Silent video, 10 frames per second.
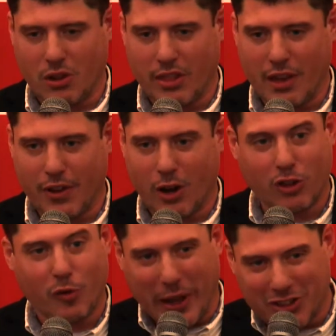don't have a
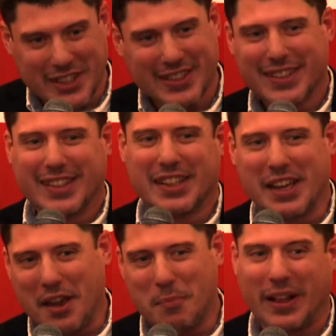lot of budget,
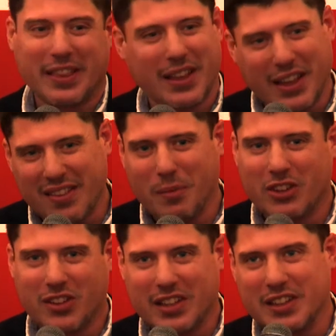but as I
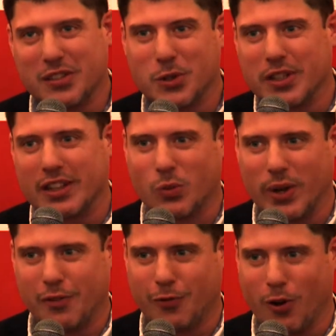mentioned, it's good as
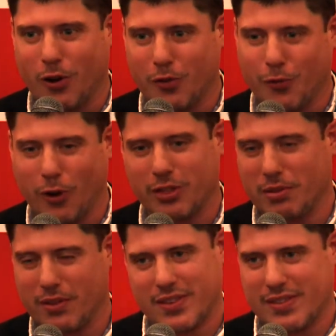well
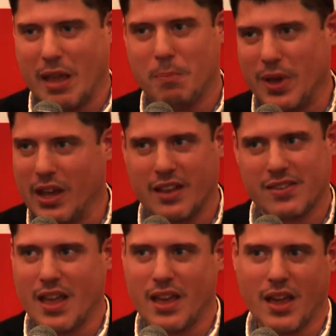for stamping and
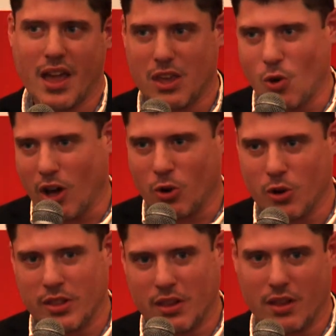say, hey, you are
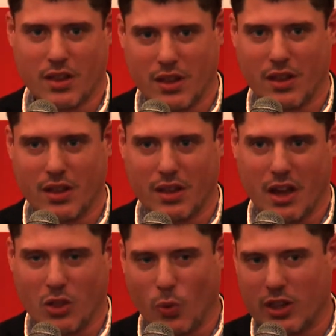good
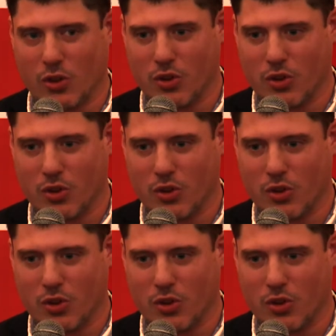at what you're